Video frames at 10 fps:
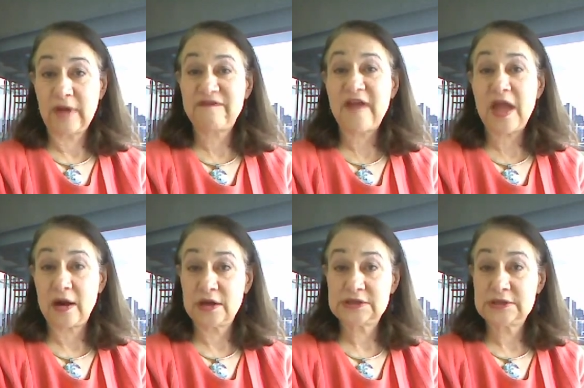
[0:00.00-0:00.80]

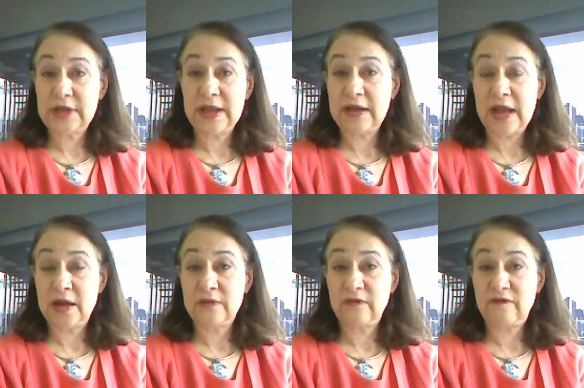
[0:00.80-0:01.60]
affairs in,
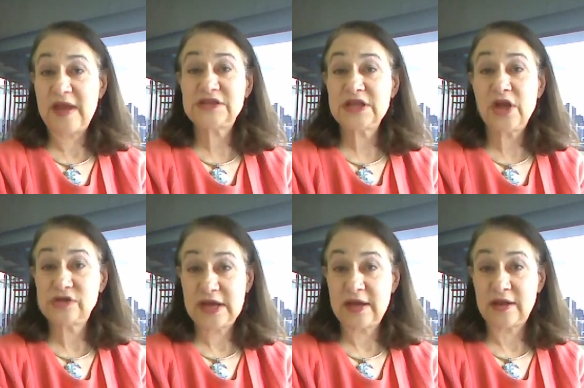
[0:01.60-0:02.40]
in fancy
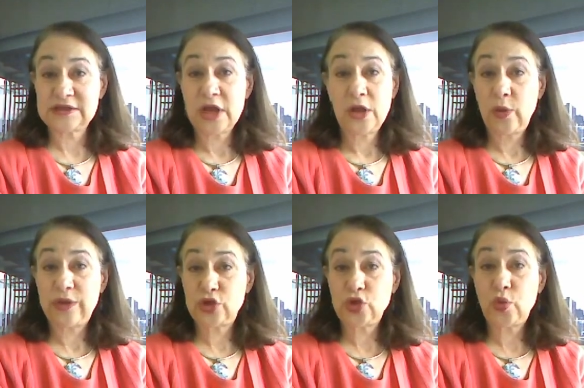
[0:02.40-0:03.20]
hotels oh.
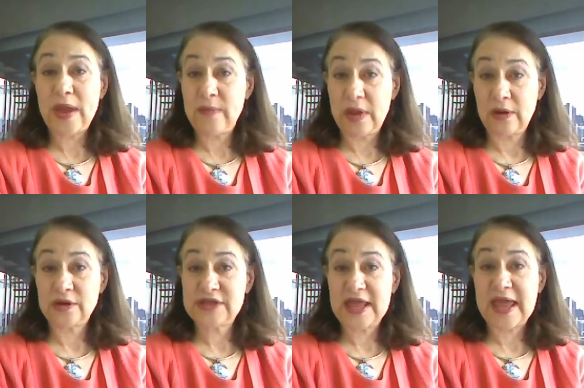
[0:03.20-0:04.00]
with two-way
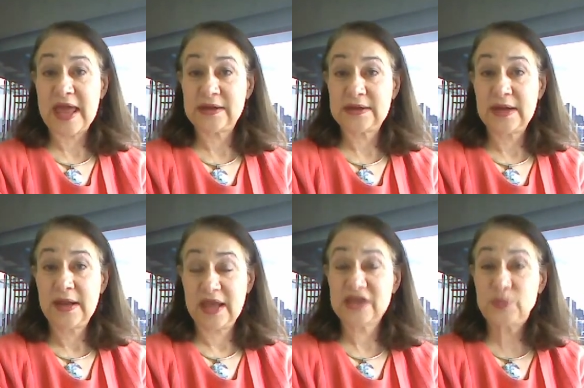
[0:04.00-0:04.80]
mirrors. They get
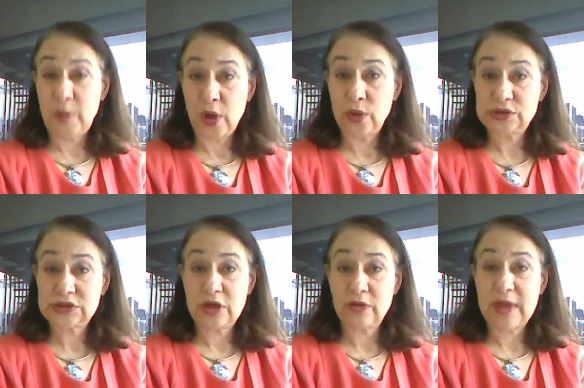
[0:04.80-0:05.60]

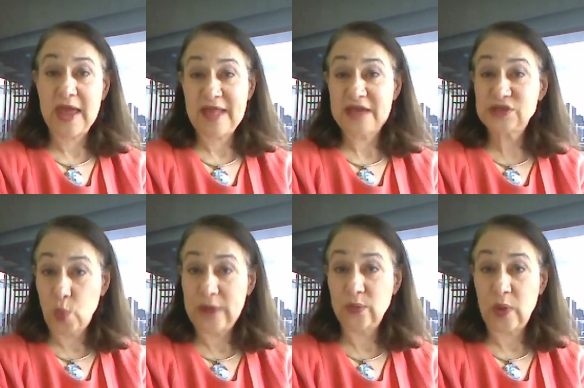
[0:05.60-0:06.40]
exposed. Okay. That's
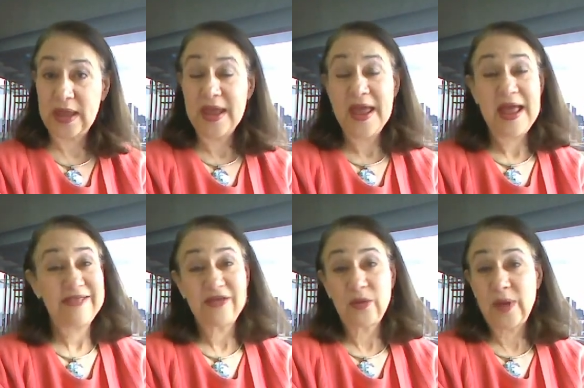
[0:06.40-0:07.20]
one way.
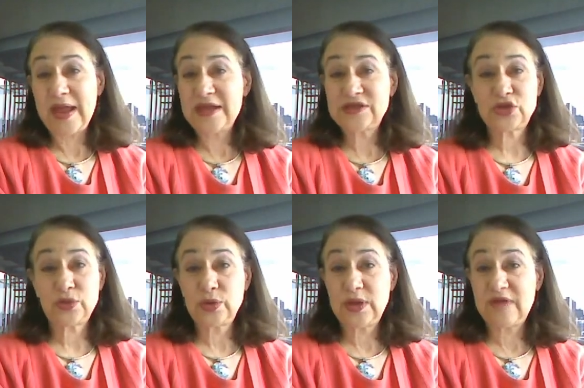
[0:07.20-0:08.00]
And the other way is
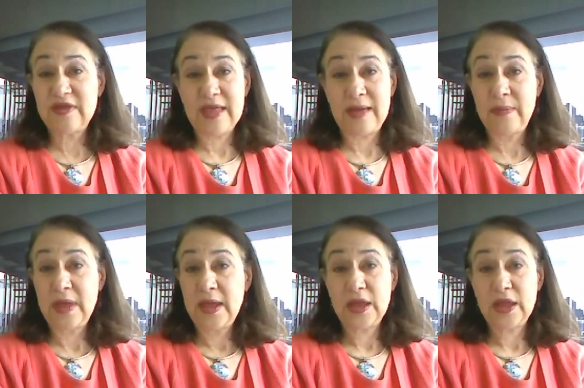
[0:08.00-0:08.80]
through giving
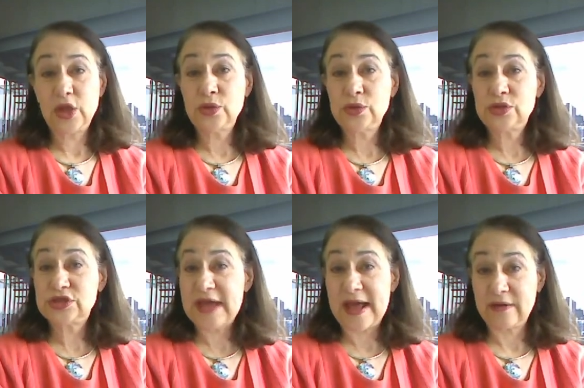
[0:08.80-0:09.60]
them huge
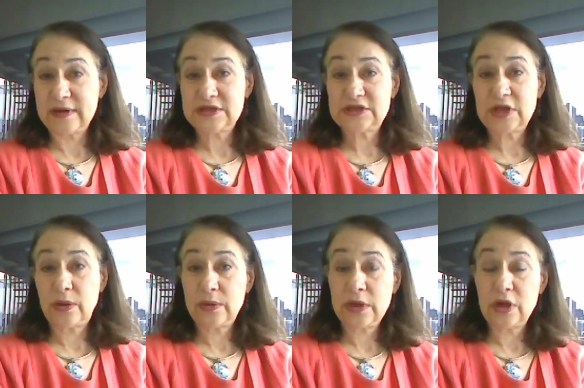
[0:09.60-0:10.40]
salaries.
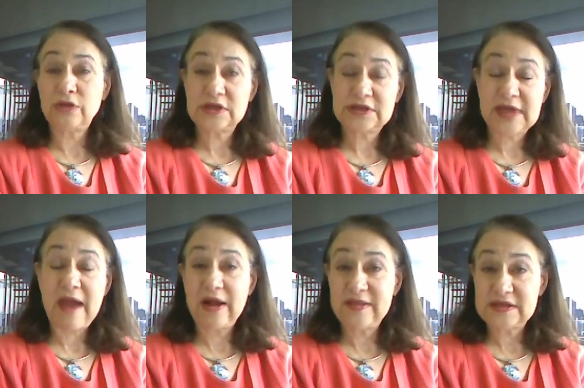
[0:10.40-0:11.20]
So, you know, this
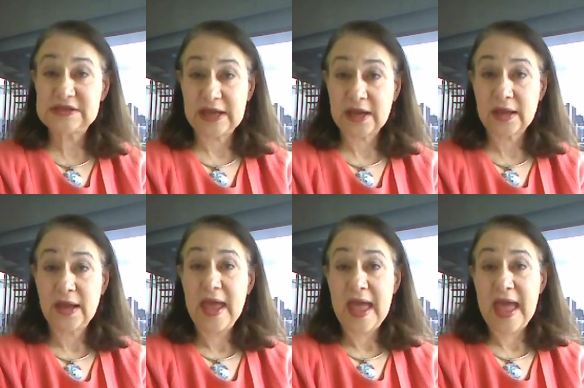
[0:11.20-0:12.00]
carrot and the stick.
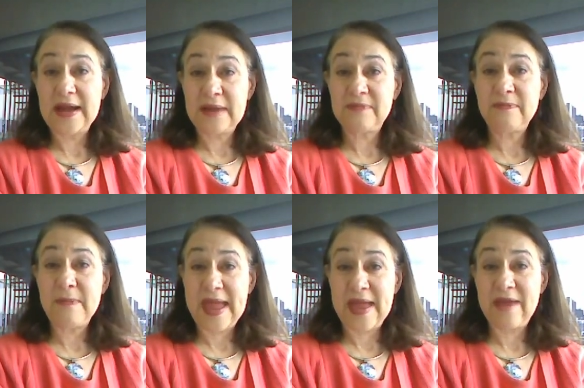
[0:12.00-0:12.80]
And it
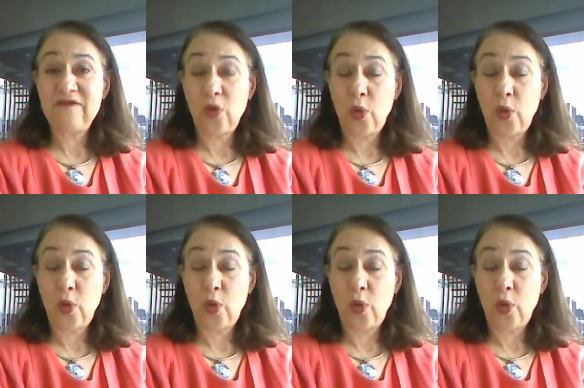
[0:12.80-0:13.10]
may